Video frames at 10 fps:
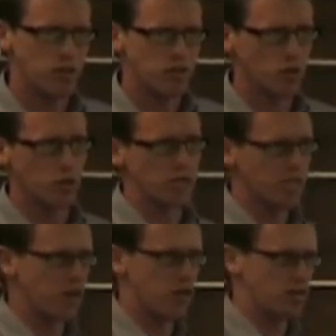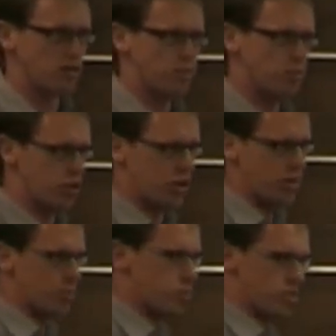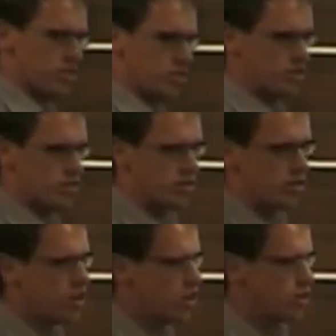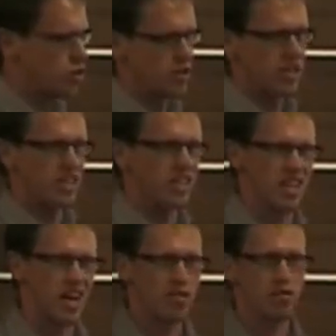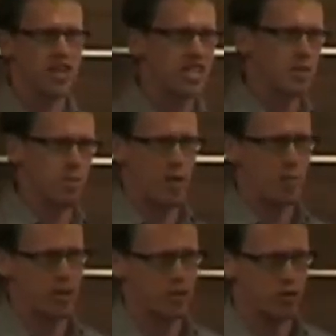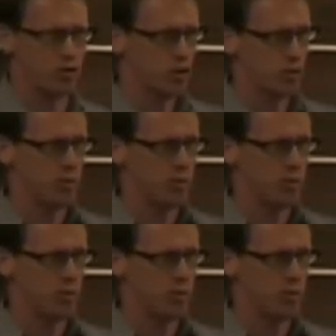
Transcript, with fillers: sorting those, putting them in positions, using things like affinity mapping to group